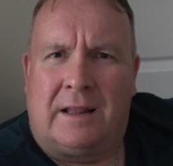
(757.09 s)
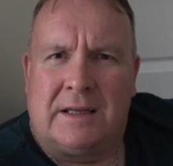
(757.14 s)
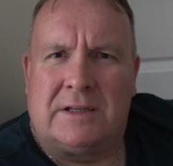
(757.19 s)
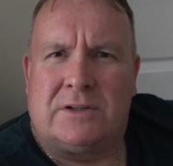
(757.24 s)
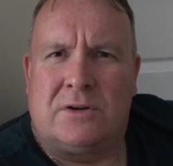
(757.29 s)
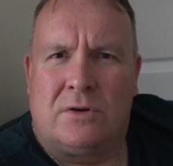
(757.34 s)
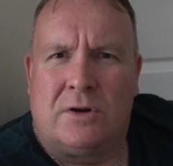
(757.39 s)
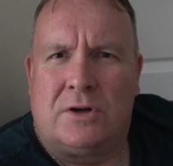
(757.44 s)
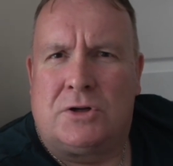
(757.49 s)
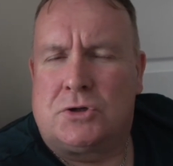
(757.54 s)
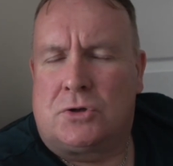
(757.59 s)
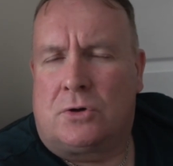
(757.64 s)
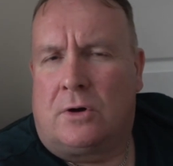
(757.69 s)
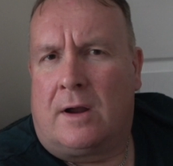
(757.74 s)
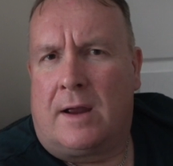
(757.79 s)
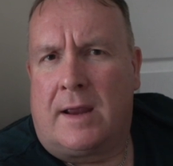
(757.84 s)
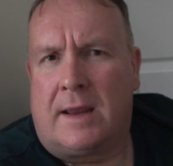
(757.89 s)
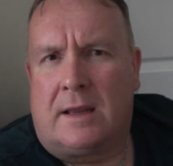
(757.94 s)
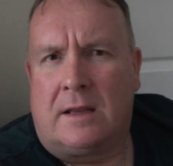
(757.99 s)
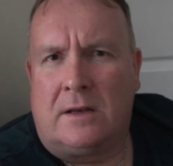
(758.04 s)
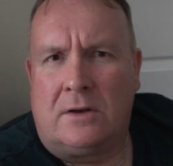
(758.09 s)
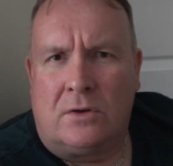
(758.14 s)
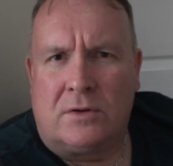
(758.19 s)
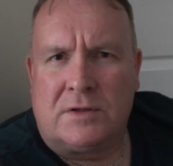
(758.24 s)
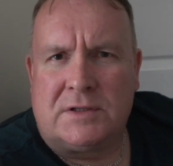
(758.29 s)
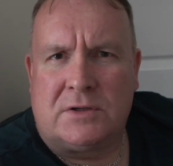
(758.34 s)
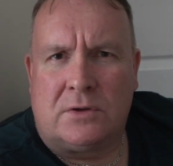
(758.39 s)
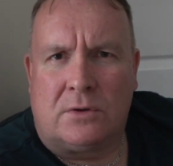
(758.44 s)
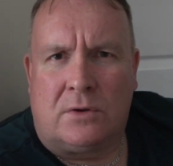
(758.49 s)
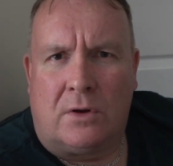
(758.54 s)
It's on a trike and
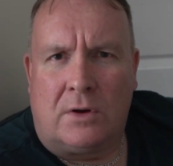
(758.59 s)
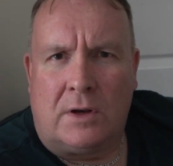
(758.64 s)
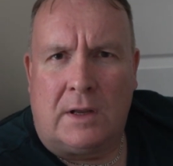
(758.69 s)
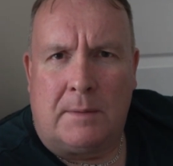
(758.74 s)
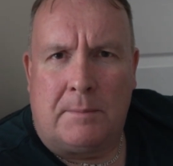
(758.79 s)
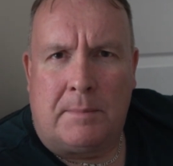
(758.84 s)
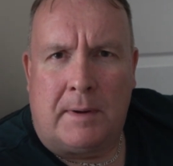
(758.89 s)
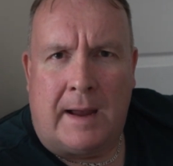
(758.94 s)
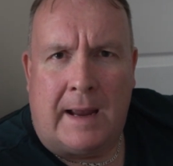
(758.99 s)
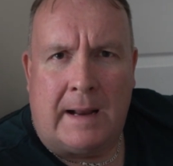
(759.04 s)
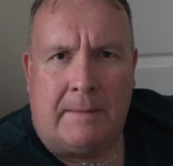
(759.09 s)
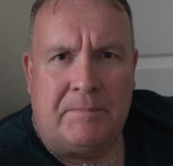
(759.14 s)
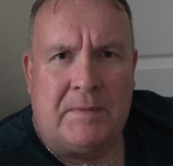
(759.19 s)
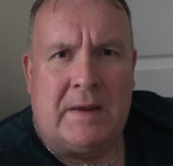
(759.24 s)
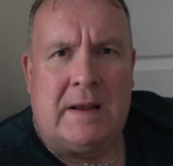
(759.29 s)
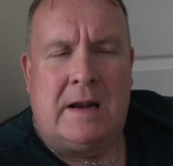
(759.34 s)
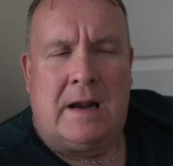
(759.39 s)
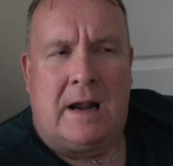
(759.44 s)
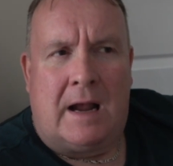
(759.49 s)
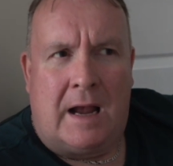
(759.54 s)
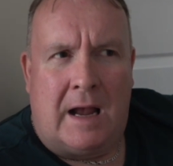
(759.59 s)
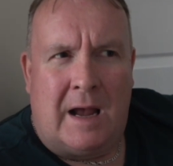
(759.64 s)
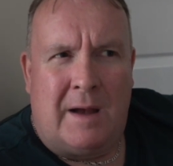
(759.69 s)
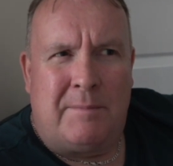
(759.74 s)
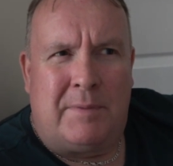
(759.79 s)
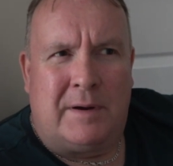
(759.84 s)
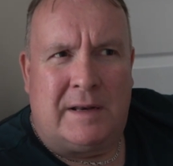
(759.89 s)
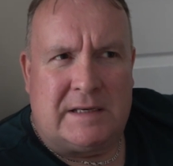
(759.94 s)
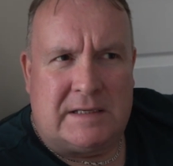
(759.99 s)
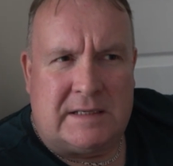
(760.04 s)
not stuck on your back, uh,
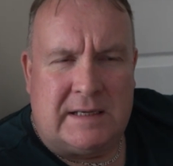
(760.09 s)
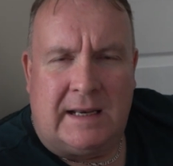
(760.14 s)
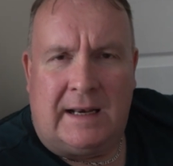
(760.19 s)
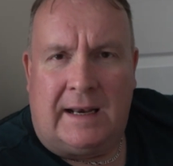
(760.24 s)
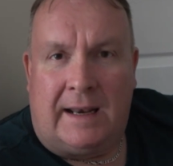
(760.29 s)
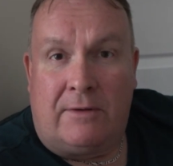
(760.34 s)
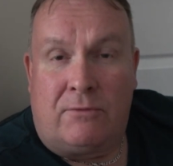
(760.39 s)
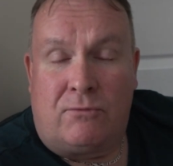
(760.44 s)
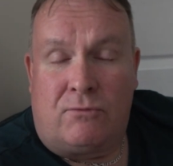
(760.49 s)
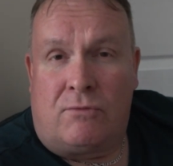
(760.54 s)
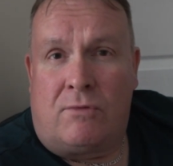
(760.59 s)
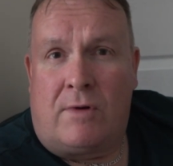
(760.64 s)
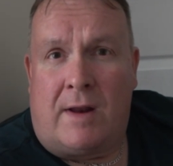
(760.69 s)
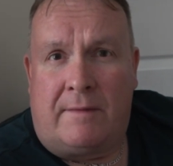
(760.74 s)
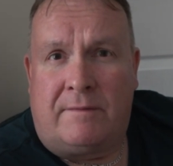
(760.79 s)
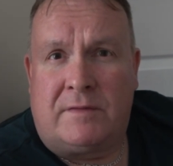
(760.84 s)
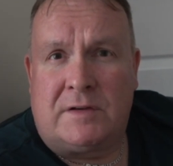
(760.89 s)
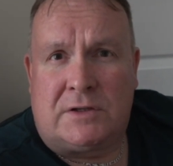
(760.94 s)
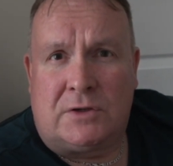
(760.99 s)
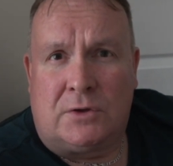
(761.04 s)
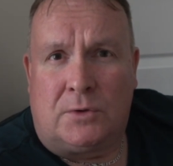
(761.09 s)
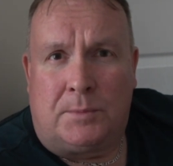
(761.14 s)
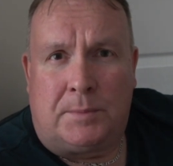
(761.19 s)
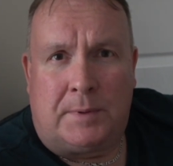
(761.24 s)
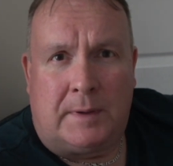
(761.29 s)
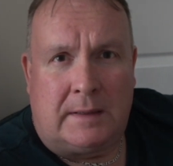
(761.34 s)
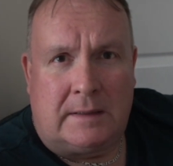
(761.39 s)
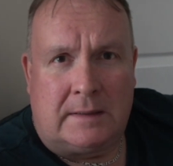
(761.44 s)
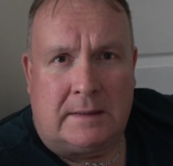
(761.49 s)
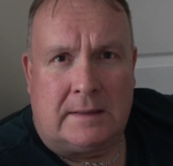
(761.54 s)
but it certainly revs
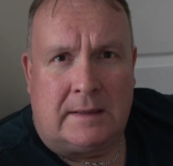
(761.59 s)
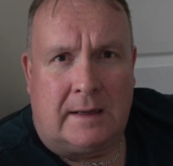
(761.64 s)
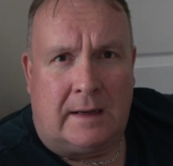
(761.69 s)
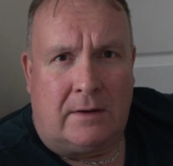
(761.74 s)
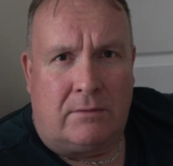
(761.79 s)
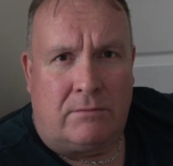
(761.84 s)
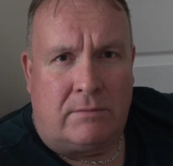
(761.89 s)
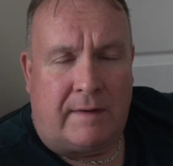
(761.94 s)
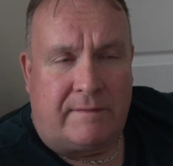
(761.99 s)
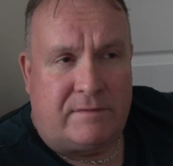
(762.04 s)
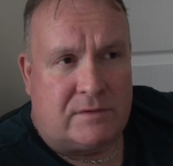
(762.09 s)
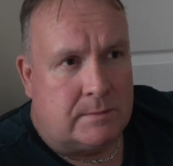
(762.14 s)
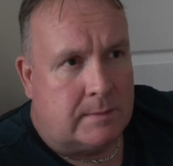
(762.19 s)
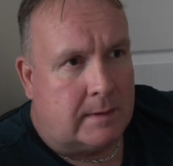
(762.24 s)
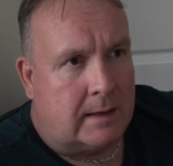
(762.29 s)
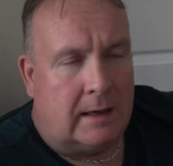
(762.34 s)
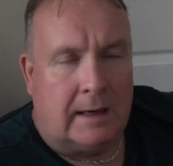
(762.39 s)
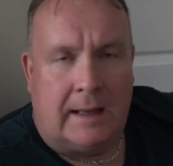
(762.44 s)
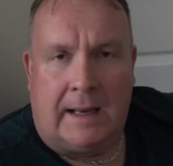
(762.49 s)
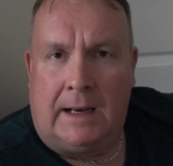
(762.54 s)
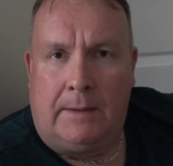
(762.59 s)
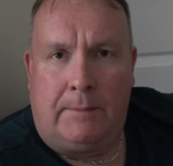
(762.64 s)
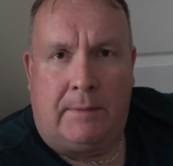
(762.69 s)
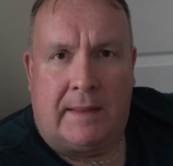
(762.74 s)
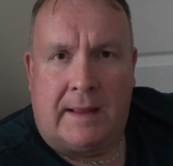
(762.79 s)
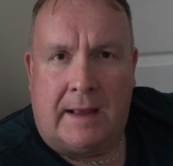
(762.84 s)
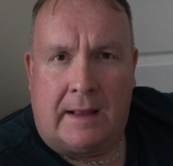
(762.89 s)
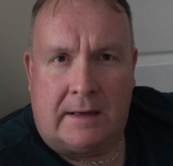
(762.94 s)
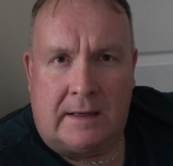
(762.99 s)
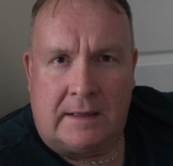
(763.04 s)
up and uh, revs up clearly
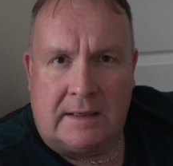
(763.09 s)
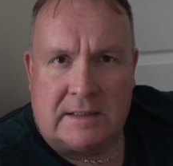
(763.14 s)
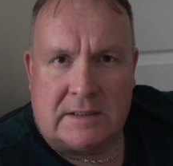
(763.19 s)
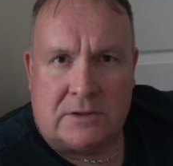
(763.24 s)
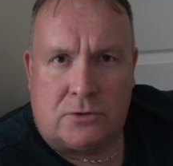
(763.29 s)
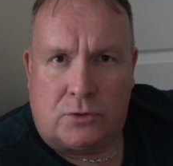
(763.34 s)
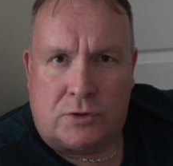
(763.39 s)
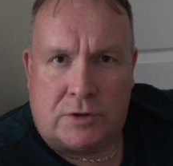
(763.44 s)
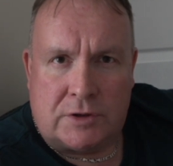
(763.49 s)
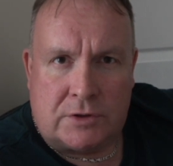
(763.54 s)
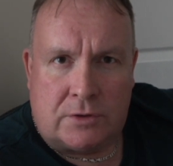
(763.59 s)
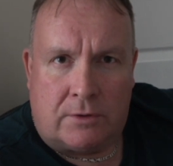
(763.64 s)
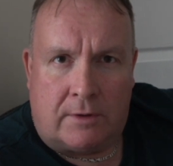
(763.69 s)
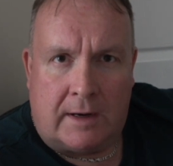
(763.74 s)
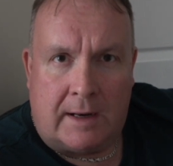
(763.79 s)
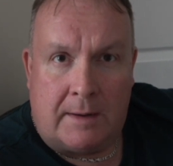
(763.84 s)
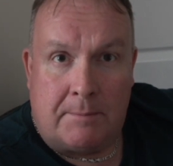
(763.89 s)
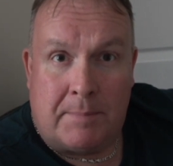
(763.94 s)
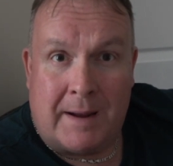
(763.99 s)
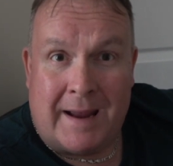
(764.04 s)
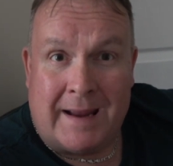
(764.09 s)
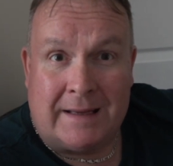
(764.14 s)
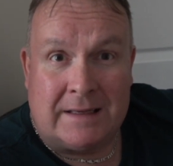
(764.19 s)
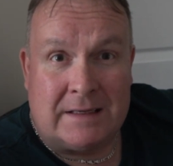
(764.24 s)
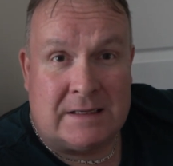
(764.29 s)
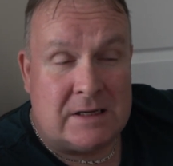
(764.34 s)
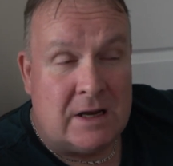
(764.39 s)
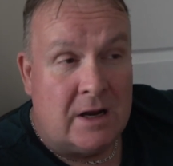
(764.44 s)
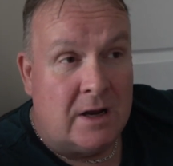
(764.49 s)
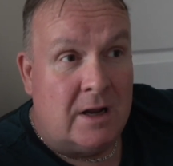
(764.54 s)
without any stutters or any
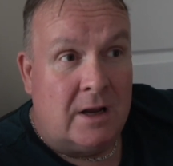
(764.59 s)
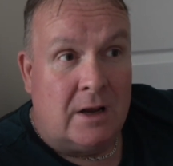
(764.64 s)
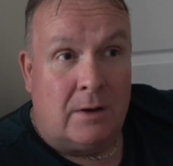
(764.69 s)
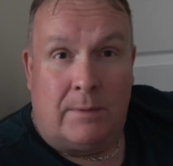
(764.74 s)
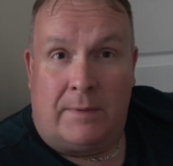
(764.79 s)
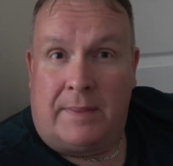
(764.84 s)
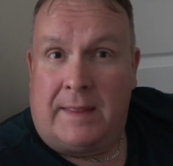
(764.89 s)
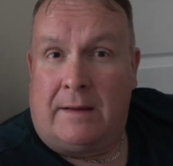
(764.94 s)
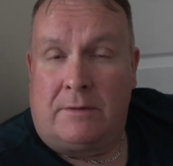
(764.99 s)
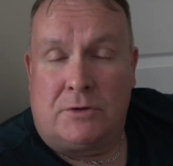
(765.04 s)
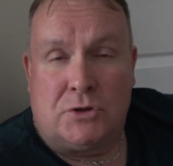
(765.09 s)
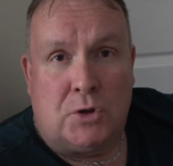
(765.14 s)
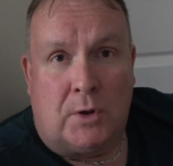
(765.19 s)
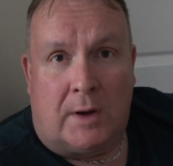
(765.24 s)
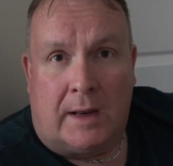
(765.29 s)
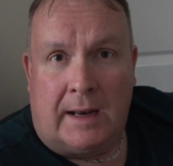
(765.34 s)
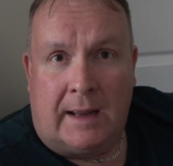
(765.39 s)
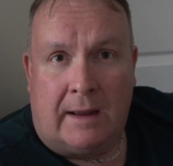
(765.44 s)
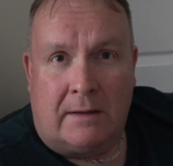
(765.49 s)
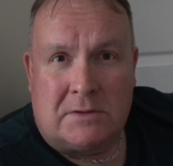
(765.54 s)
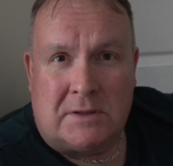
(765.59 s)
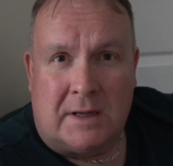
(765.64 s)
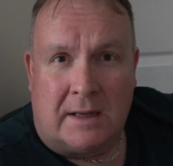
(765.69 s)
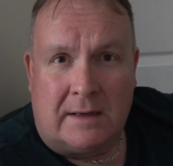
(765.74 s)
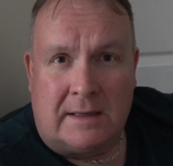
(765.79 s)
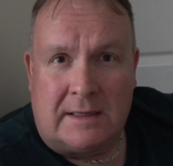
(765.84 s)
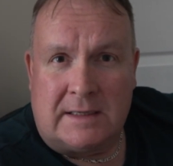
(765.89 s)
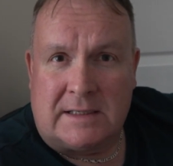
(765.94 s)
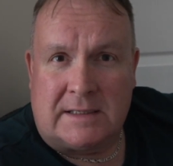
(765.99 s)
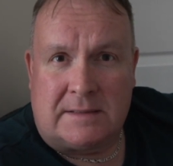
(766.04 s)
bangs, without chucking out
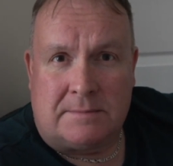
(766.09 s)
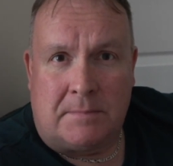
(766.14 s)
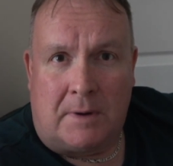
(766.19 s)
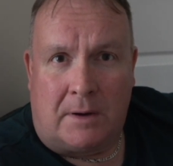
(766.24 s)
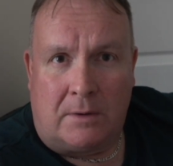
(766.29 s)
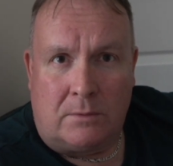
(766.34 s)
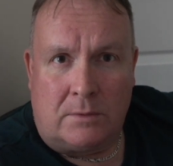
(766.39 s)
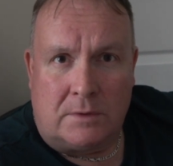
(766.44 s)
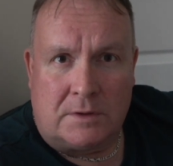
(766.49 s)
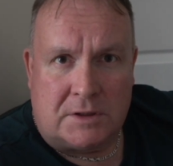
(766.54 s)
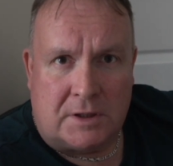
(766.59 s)
any smoke.